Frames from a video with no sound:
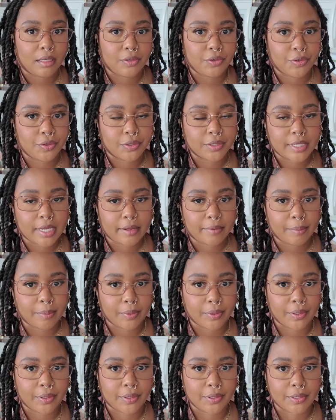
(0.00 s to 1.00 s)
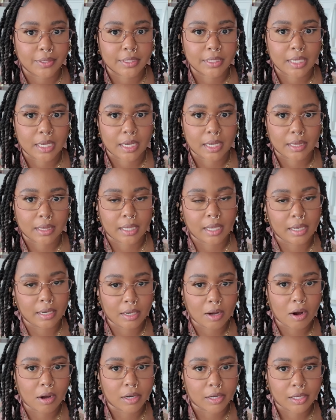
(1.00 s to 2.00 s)
noodles have boiled
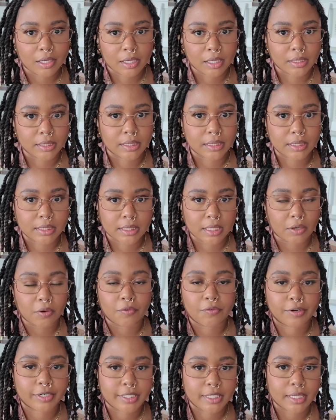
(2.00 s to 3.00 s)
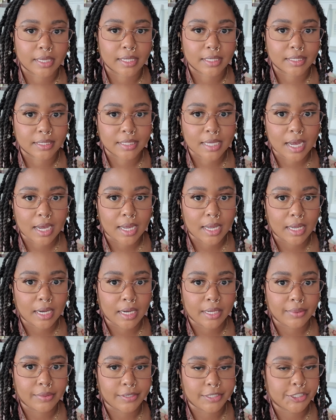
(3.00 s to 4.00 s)
and are cooked and set over to the side
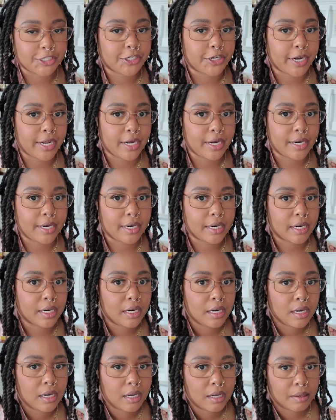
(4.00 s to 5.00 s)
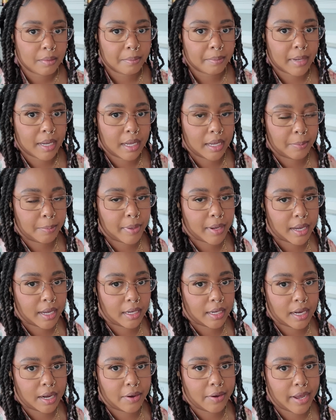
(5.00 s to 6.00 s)
in the strainer. My
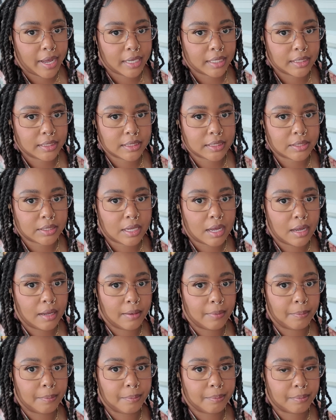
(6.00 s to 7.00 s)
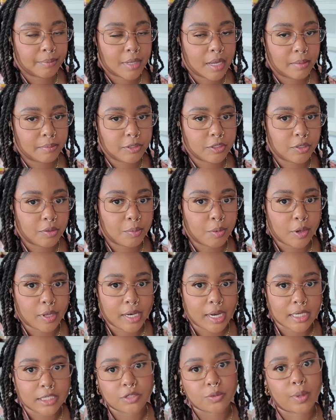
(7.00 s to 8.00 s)
pot now has come to a boil
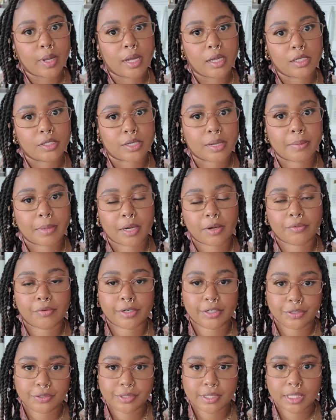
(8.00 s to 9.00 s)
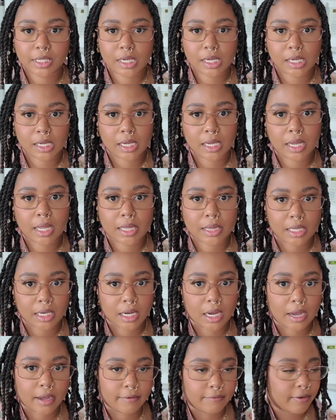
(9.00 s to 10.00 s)
as well, so I'm gonna reduce the heat and
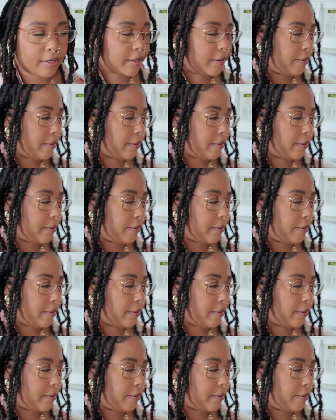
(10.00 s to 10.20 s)
then cover.